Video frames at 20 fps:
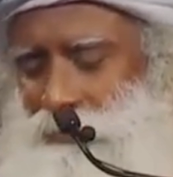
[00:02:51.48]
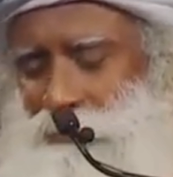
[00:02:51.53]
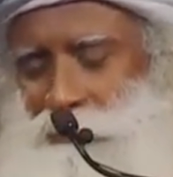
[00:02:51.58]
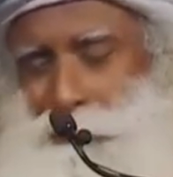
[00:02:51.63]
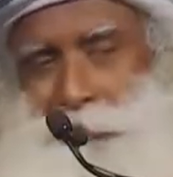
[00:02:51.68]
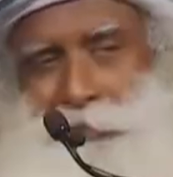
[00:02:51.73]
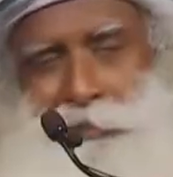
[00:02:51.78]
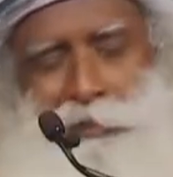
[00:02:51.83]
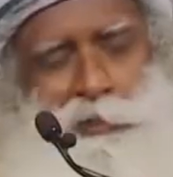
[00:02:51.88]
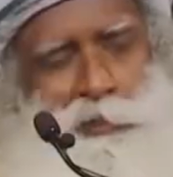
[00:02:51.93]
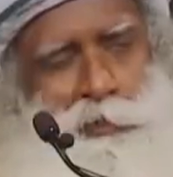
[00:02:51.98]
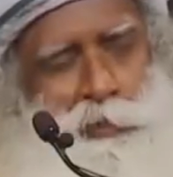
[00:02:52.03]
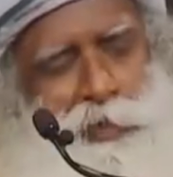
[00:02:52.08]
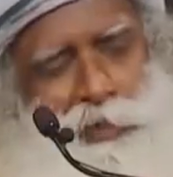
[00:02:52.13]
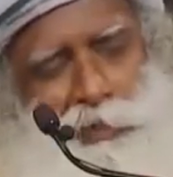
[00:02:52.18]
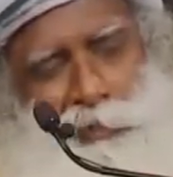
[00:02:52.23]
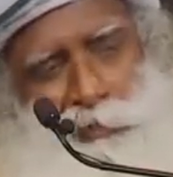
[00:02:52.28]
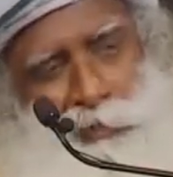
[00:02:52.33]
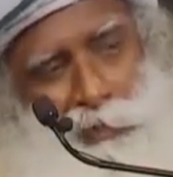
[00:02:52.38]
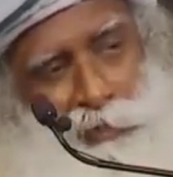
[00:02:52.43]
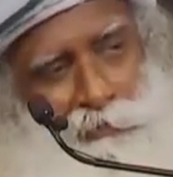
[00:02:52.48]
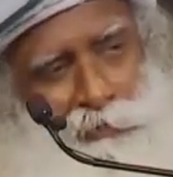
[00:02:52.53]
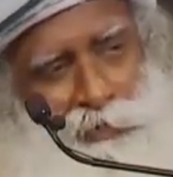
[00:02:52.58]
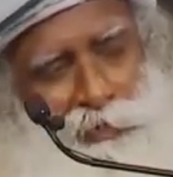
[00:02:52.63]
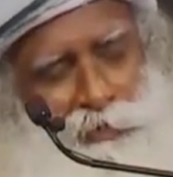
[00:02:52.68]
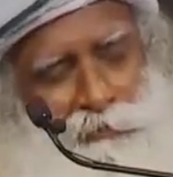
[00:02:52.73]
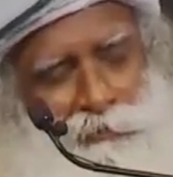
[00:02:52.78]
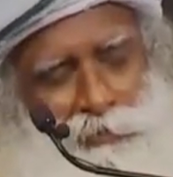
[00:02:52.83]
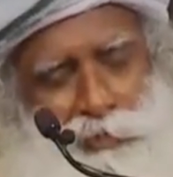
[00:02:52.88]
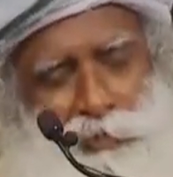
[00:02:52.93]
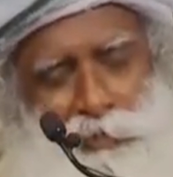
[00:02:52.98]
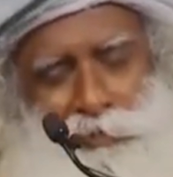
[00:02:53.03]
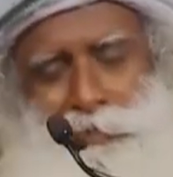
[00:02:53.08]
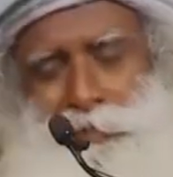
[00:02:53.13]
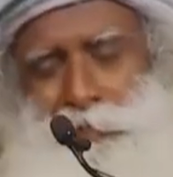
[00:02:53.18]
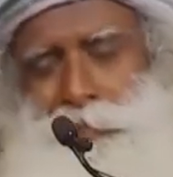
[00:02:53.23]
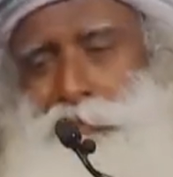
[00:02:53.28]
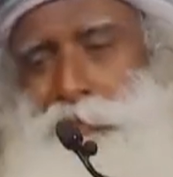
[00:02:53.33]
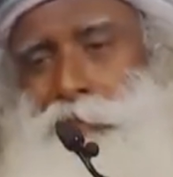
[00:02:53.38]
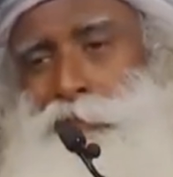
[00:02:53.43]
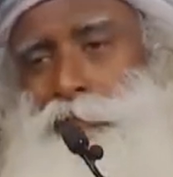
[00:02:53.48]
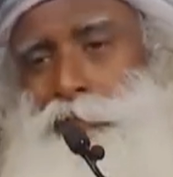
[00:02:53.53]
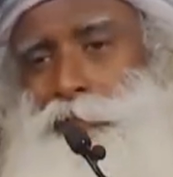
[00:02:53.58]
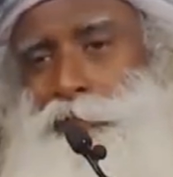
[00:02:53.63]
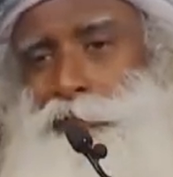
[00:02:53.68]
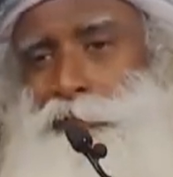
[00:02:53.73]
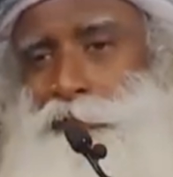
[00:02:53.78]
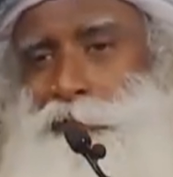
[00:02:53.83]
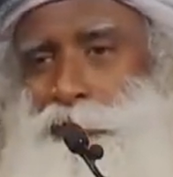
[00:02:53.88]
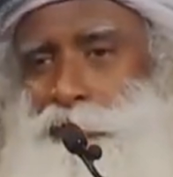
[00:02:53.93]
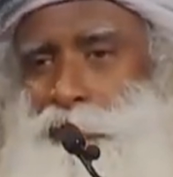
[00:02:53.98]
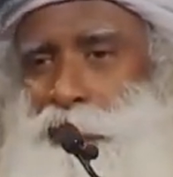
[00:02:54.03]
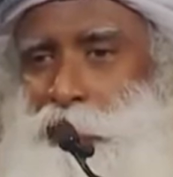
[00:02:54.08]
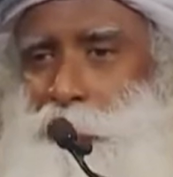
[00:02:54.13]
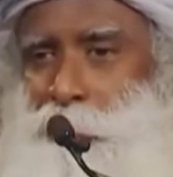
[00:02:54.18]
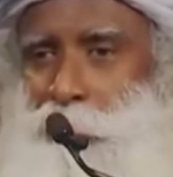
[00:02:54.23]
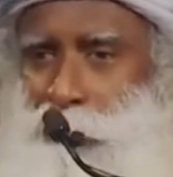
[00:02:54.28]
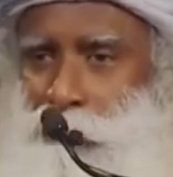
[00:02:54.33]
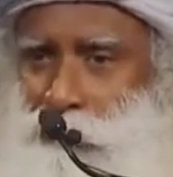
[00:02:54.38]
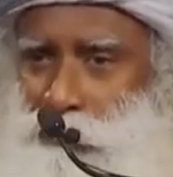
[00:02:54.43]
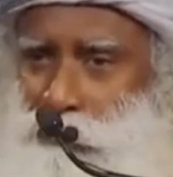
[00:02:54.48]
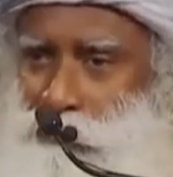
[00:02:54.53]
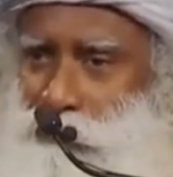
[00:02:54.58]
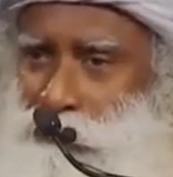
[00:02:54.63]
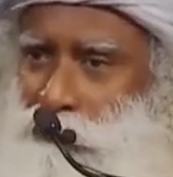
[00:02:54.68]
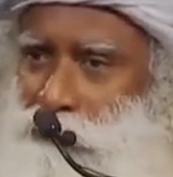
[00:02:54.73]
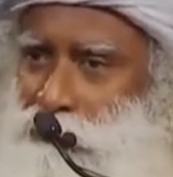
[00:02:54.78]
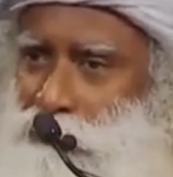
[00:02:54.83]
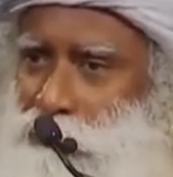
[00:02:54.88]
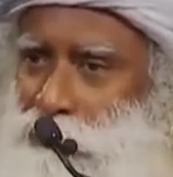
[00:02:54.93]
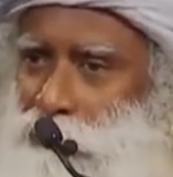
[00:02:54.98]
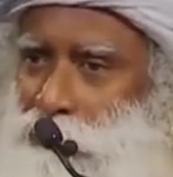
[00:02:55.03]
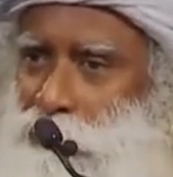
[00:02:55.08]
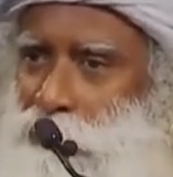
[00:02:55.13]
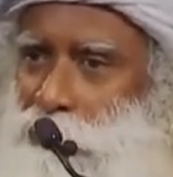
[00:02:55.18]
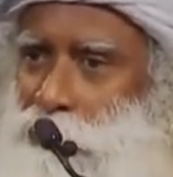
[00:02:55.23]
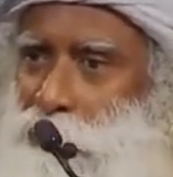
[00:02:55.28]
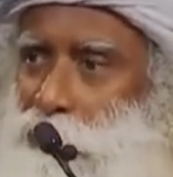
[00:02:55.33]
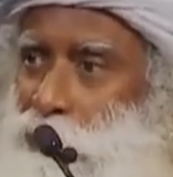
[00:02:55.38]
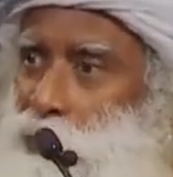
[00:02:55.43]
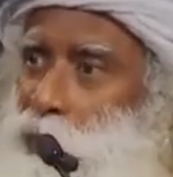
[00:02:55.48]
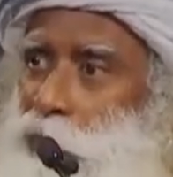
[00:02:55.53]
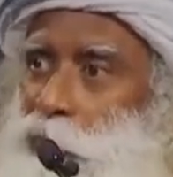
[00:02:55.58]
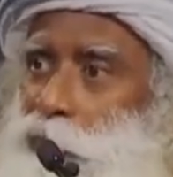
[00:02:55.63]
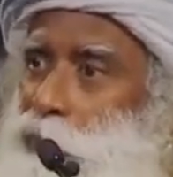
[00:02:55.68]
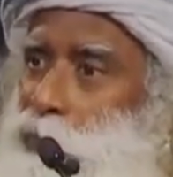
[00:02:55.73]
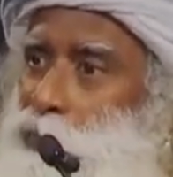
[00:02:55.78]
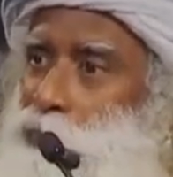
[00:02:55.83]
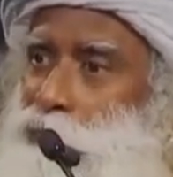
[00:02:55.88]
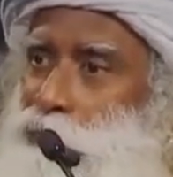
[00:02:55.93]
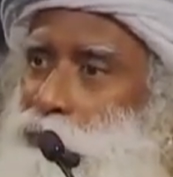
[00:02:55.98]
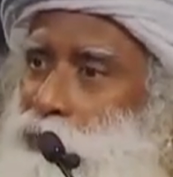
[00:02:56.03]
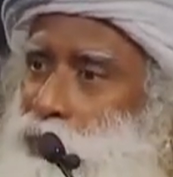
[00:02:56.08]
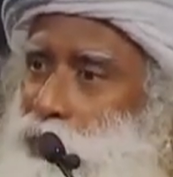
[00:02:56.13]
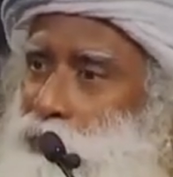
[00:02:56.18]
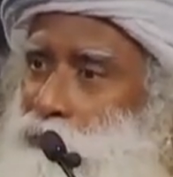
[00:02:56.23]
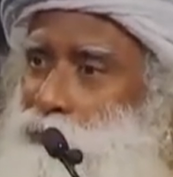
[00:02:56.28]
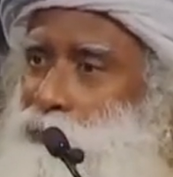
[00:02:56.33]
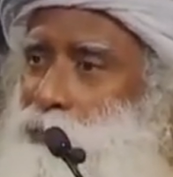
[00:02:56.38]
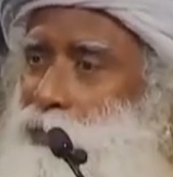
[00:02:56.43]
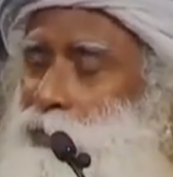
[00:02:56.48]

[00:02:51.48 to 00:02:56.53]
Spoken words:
And they said, what, you've never driven? I said, no, this is the first time I drove. How can you drive?